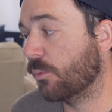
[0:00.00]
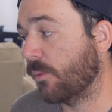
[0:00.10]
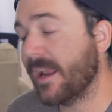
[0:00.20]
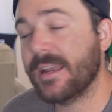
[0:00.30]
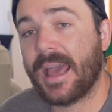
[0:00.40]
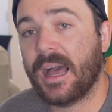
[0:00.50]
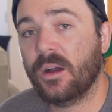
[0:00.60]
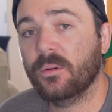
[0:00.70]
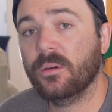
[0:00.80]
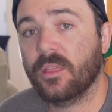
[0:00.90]
right
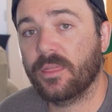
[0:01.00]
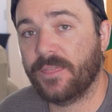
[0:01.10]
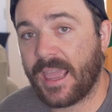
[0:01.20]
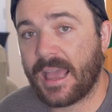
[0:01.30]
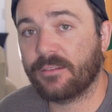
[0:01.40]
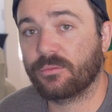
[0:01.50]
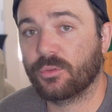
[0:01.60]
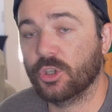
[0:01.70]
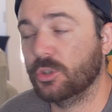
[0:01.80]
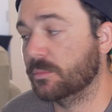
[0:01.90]
now, they have
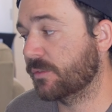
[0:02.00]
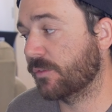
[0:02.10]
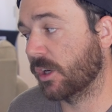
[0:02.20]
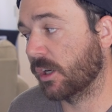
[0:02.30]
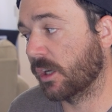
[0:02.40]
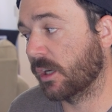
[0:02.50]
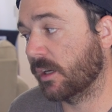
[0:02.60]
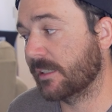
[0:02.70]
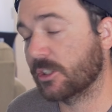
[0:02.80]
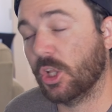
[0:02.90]
rooms
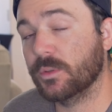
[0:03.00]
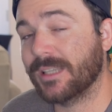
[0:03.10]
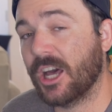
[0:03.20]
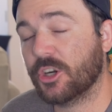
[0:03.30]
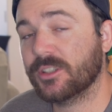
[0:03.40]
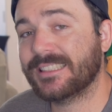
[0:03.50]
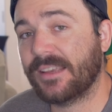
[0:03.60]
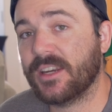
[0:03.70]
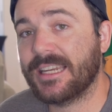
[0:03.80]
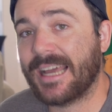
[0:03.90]
for as low as one hundred
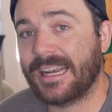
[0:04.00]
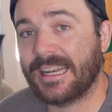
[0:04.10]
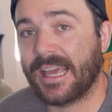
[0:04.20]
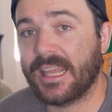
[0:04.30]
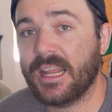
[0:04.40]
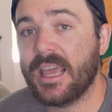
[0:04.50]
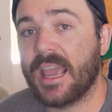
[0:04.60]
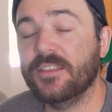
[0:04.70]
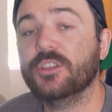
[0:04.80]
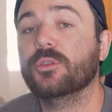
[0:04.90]
seventy-nine dollars a night,
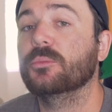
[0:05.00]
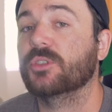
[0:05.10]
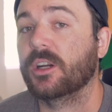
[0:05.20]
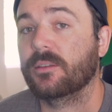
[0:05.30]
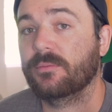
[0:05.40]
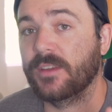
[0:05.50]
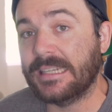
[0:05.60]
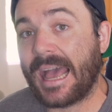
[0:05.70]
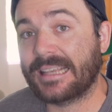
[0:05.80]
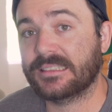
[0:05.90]
and these rooms are
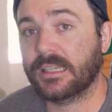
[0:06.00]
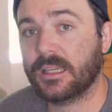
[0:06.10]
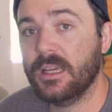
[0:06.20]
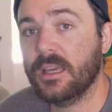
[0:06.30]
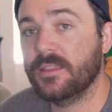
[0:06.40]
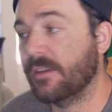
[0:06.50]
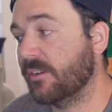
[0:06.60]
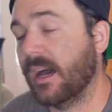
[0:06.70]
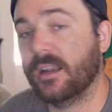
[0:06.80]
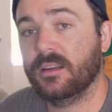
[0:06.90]
fantastic. They've
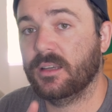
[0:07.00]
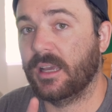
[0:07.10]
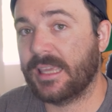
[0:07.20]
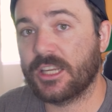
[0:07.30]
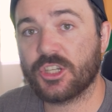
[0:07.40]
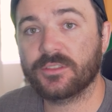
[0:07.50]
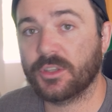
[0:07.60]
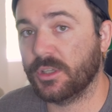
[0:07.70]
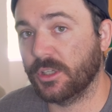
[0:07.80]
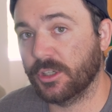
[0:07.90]
got a kitchen
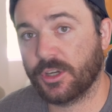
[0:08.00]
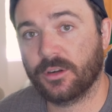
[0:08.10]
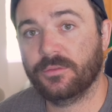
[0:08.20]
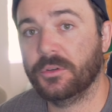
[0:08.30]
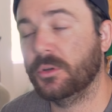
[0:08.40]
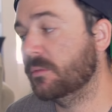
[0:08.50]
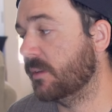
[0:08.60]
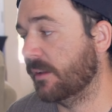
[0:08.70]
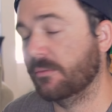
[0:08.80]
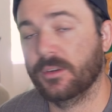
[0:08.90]
so you can cook your own food,
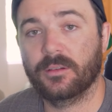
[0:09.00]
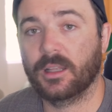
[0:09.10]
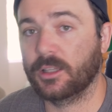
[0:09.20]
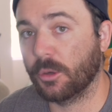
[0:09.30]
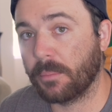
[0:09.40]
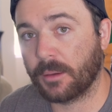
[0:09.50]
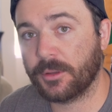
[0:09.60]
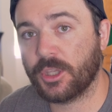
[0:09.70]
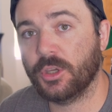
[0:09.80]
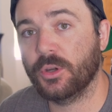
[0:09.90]
even a little
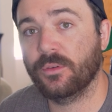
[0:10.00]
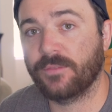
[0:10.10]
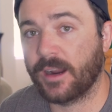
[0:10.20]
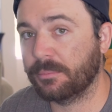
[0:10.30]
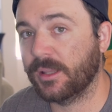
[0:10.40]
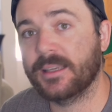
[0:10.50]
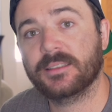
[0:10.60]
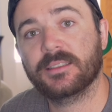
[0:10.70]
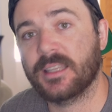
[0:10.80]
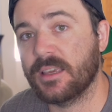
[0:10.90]
barbecue,
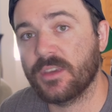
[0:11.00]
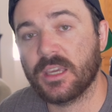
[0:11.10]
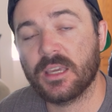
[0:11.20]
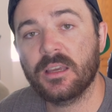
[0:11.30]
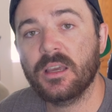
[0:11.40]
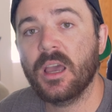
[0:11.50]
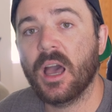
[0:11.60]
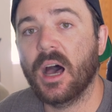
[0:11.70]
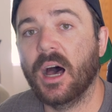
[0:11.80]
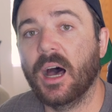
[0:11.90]
fireplace, T V.
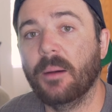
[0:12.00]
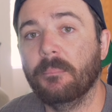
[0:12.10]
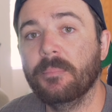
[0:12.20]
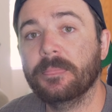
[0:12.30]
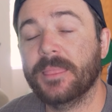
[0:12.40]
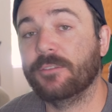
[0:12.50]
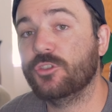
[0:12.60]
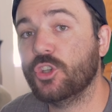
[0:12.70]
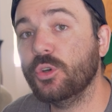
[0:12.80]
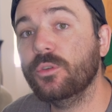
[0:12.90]
Um, they
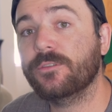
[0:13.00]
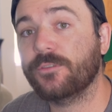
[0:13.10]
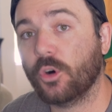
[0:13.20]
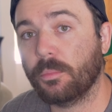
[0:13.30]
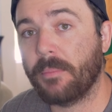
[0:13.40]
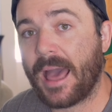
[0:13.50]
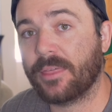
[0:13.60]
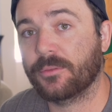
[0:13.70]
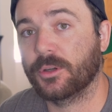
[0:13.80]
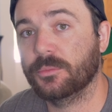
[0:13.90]
have two full
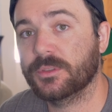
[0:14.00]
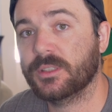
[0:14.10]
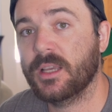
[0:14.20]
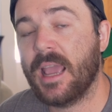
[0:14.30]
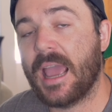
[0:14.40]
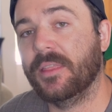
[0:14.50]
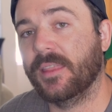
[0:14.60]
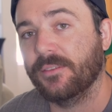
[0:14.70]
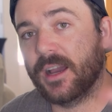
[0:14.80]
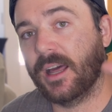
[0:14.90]
bathrooms,
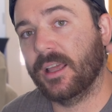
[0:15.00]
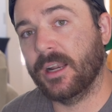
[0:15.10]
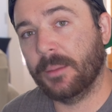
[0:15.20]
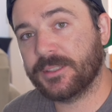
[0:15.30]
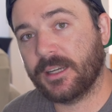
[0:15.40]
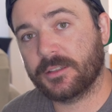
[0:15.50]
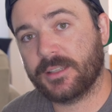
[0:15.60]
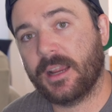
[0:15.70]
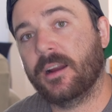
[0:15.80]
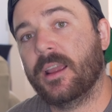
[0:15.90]
and they've got an
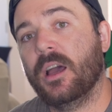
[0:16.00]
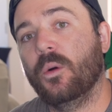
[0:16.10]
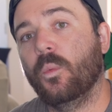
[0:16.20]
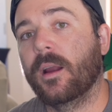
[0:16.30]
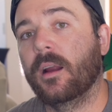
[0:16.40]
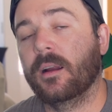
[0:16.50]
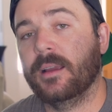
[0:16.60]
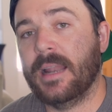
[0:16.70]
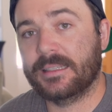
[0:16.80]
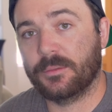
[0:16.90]
upstairs area where
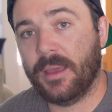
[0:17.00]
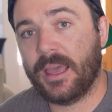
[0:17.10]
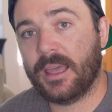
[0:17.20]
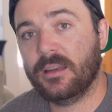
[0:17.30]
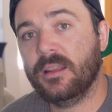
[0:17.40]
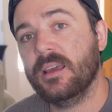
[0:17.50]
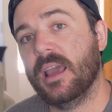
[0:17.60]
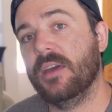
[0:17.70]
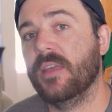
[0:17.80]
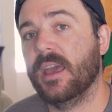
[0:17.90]
it has a bed,
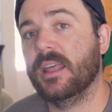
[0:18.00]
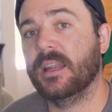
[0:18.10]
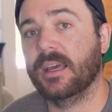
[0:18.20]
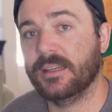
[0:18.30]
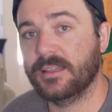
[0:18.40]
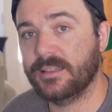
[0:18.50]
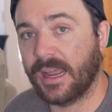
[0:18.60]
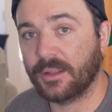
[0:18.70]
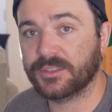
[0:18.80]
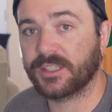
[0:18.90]
and then a
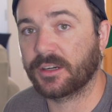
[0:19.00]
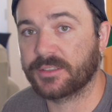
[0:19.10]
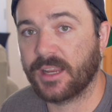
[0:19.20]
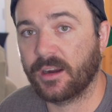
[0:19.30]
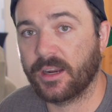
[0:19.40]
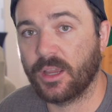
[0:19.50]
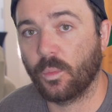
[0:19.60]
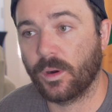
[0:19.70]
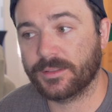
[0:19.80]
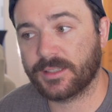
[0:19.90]
downstairs area
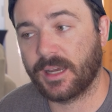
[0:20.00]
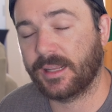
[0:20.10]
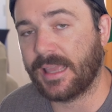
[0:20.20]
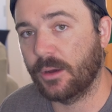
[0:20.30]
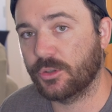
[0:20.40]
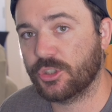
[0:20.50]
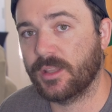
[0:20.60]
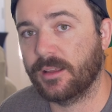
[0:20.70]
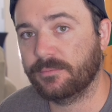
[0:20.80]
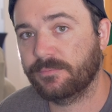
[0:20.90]
where it's got a couch
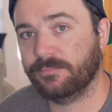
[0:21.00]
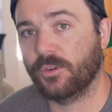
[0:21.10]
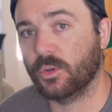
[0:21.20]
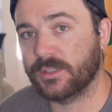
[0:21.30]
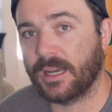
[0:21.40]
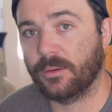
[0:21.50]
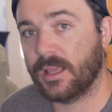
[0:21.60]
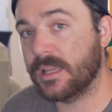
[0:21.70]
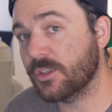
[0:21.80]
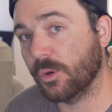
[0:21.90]
that folds
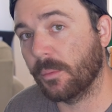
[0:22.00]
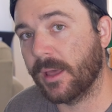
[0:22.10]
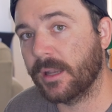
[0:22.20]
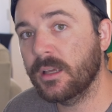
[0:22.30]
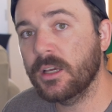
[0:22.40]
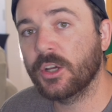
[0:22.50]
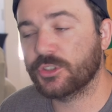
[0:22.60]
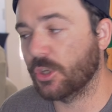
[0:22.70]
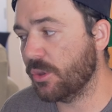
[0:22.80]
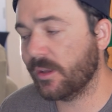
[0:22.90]
out into a bed.
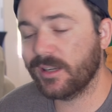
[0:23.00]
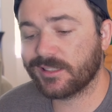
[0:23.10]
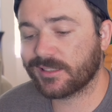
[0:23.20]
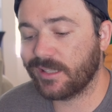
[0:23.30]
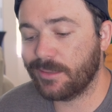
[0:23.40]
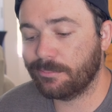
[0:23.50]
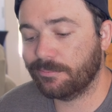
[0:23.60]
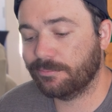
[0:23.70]
So you can sleep